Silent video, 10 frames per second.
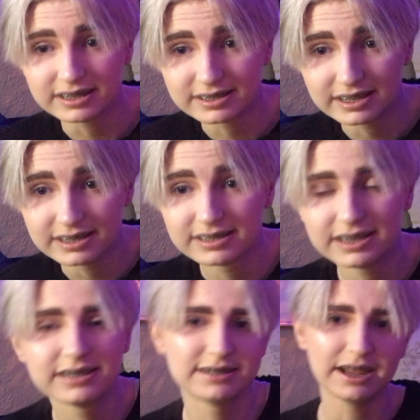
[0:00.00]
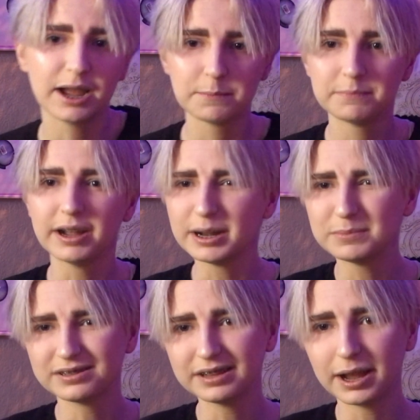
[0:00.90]
exist, it's Sam. My
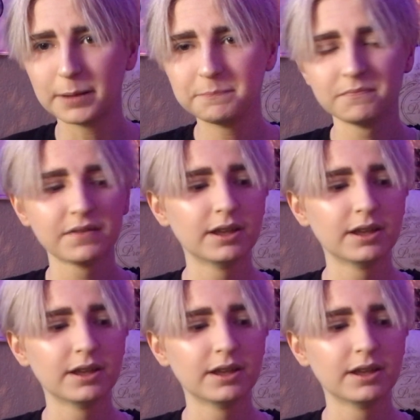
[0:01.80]
name is Sam.